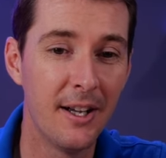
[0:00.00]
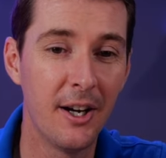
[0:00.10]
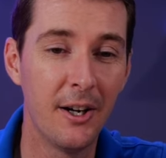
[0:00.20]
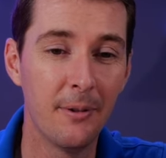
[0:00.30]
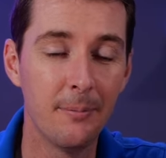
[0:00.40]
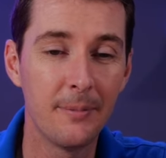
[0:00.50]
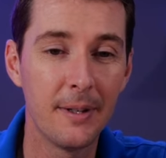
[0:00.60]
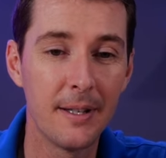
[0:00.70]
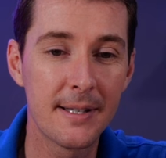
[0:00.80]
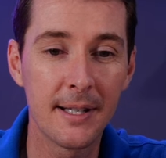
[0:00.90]
Uh,
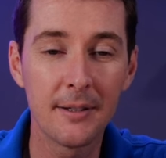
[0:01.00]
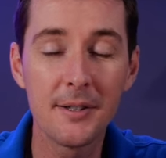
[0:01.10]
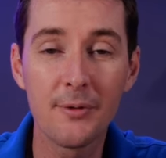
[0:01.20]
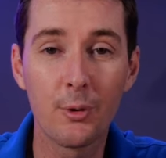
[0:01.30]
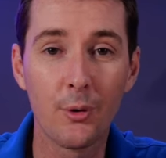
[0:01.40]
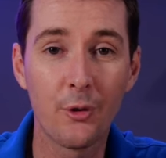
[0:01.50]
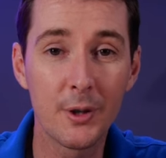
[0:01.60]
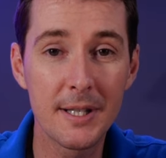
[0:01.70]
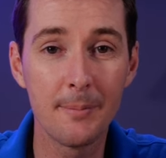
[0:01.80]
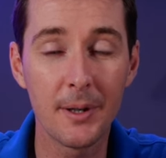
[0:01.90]
sentenced for
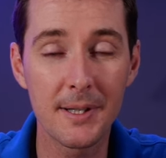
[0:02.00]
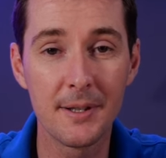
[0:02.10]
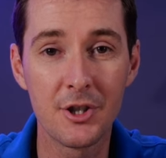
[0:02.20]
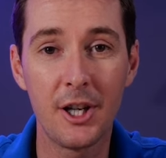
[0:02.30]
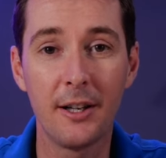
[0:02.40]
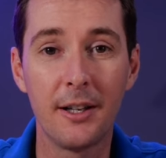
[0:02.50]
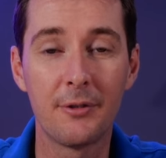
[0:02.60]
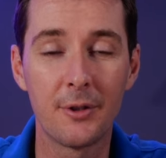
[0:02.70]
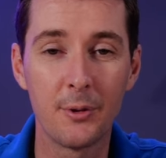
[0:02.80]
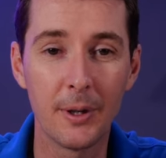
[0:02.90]
14 months in jail
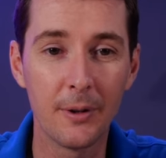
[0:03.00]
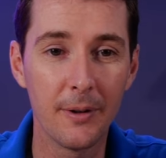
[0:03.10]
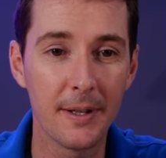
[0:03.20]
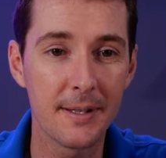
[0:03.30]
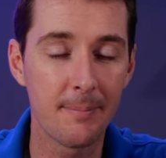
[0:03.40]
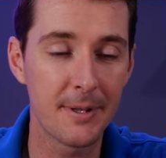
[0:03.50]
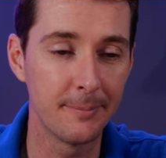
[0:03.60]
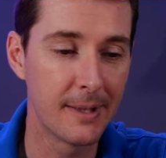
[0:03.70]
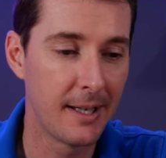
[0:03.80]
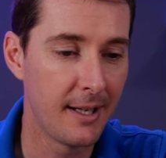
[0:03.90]
after doing all this.
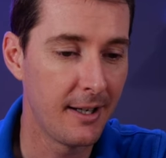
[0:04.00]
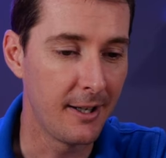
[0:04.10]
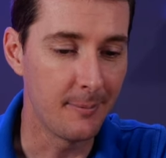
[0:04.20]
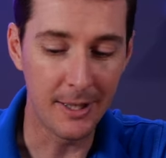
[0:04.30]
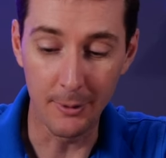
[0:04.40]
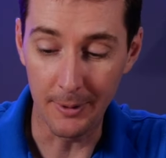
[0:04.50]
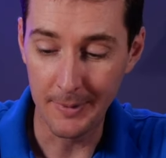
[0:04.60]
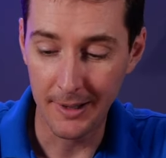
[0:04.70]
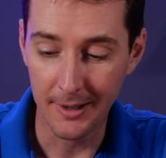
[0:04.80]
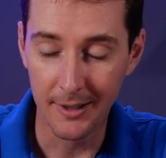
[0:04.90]
So uh, anyway,